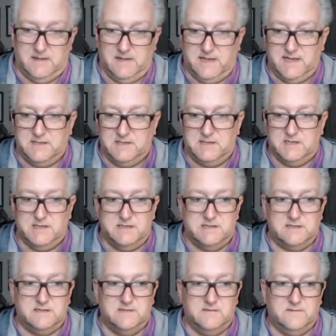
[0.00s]

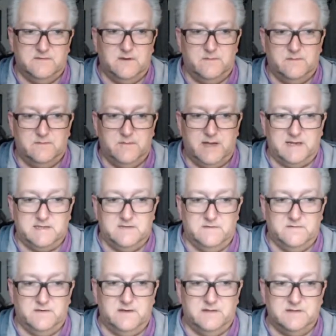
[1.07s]
inches from back to
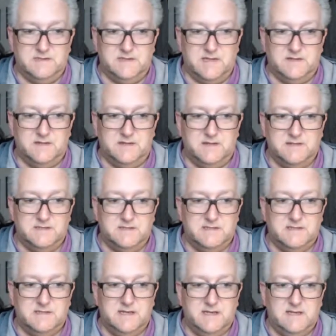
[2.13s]
front, and you can
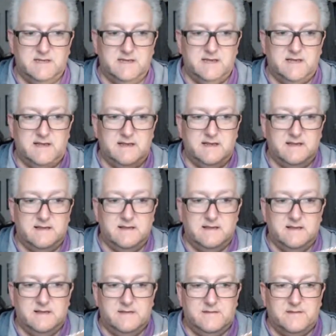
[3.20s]
see there
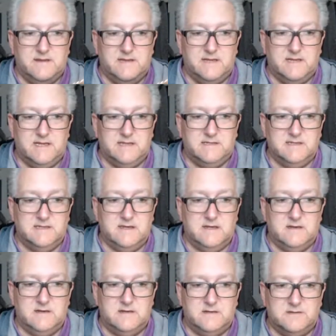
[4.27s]
that it has an
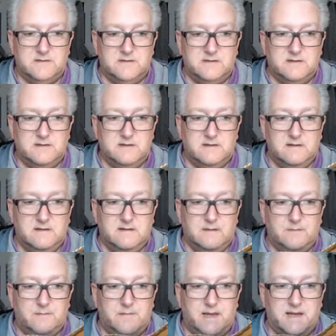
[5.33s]
arched
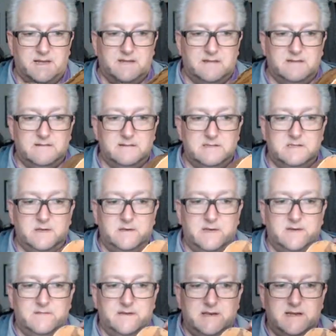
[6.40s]
back, so we
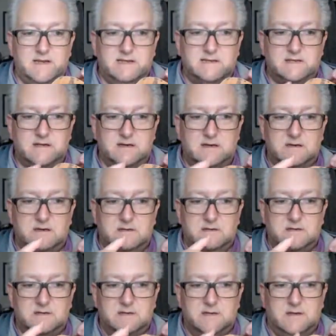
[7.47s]
have a nice
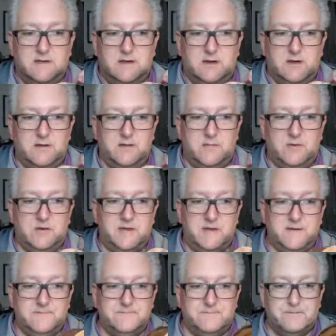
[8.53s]
arch on the body.
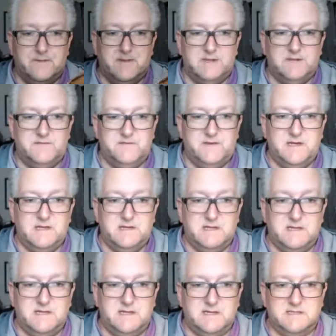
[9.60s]
It's finished
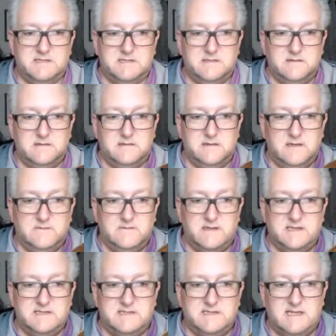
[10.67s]
in this lovely
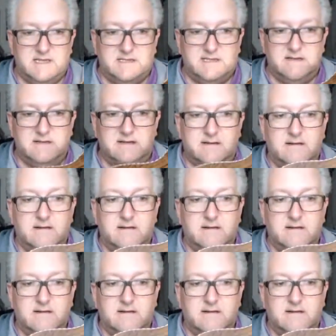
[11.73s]
satin